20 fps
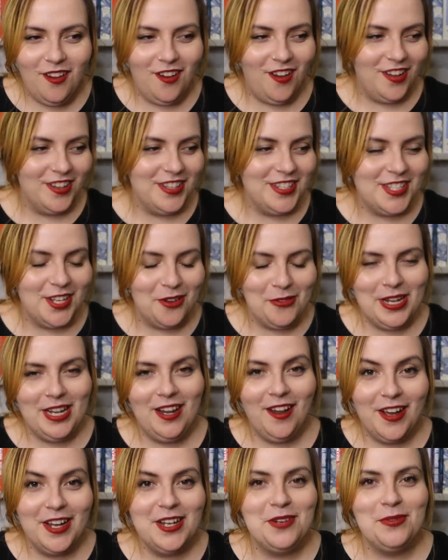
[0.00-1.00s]
aren't so in
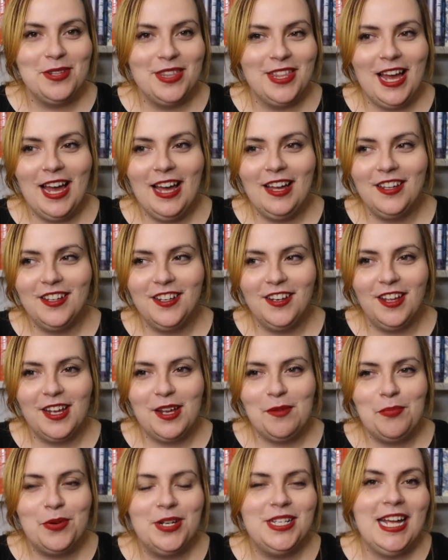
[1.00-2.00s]
line with that,
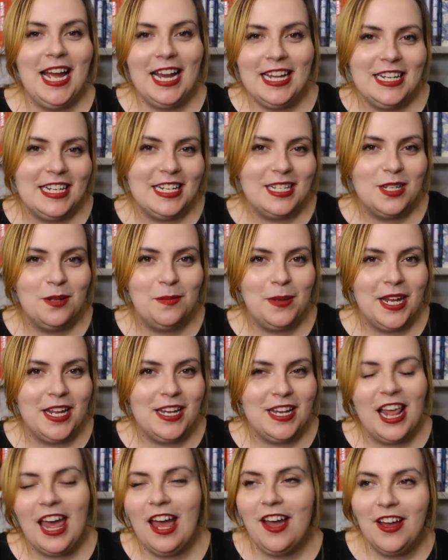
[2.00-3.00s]
like pretending to be
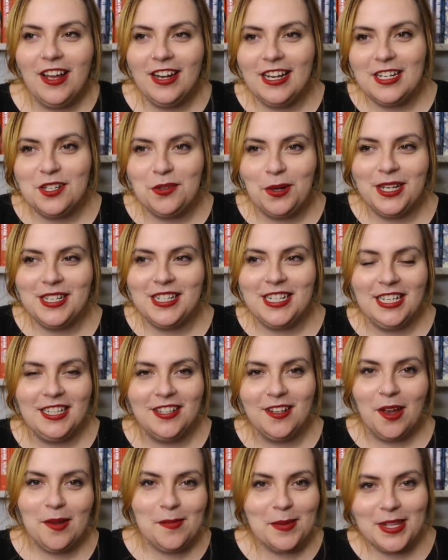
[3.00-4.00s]
in their early
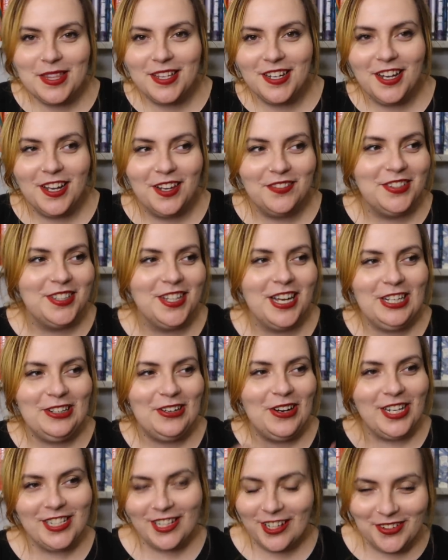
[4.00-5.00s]
20s Ibiza
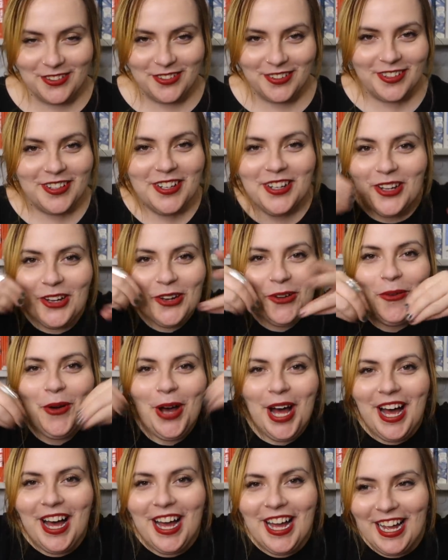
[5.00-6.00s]
lifestyle?
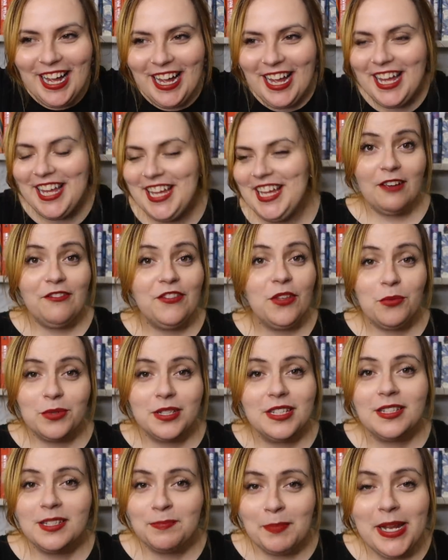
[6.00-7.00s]
Why? If there
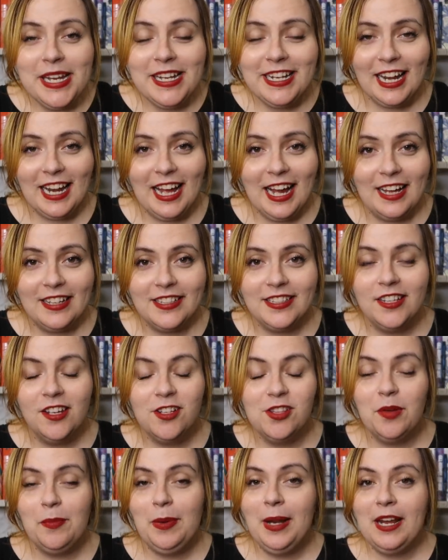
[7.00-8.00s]
was a spin class
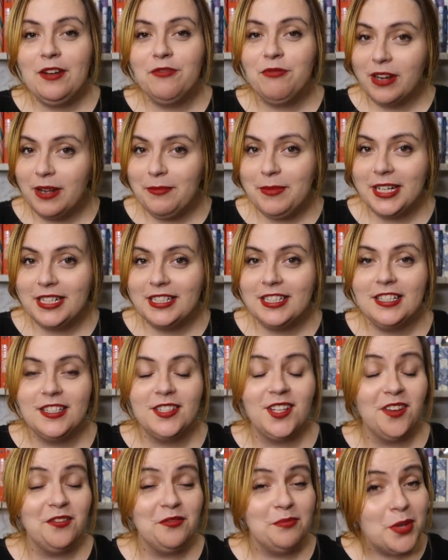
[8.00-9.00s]
that played
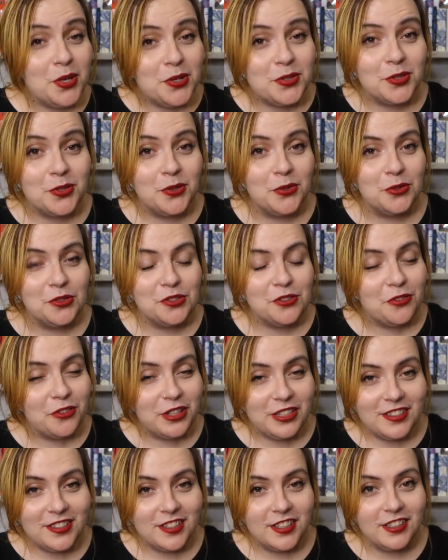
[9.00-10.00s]
remixes of musicals, for
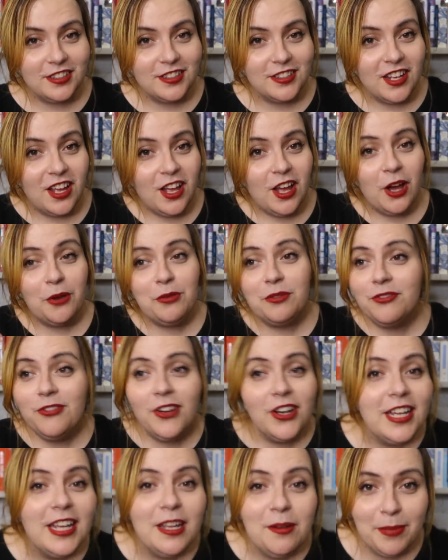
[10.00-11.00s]
instance, I would
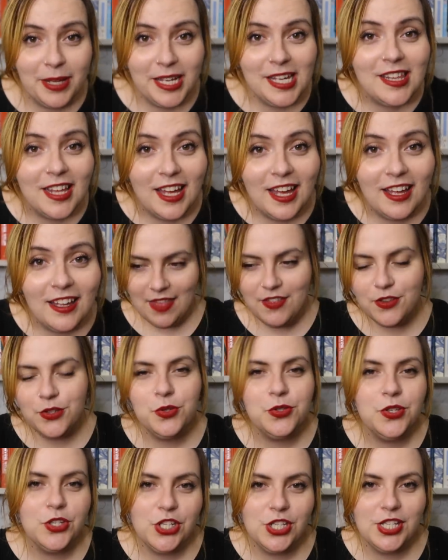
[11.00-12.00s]
fucking be there. And there's
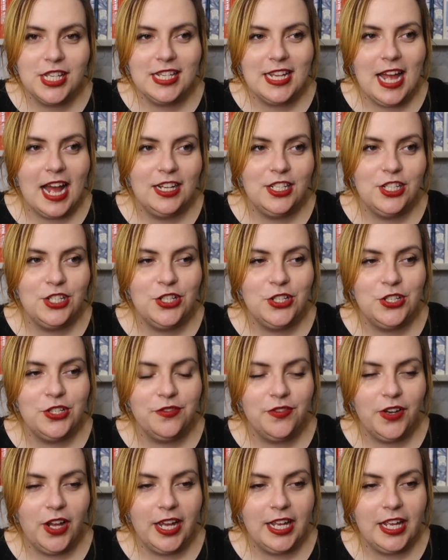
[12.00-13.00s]
also just this attitude
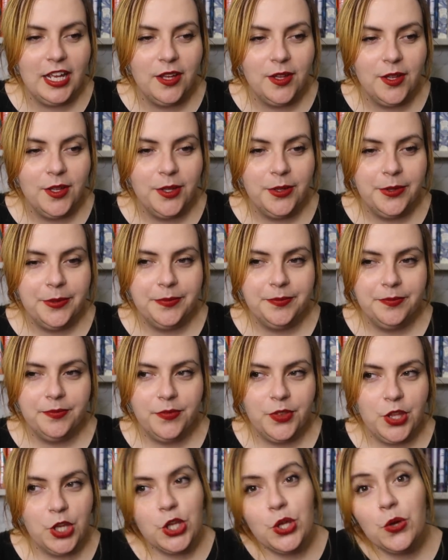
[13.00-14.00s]
of like,
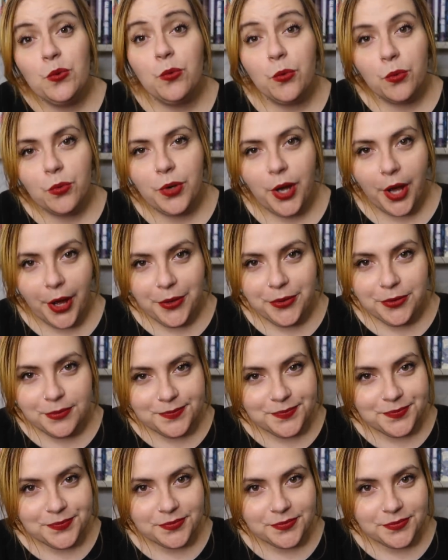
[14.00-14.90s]
that you will know.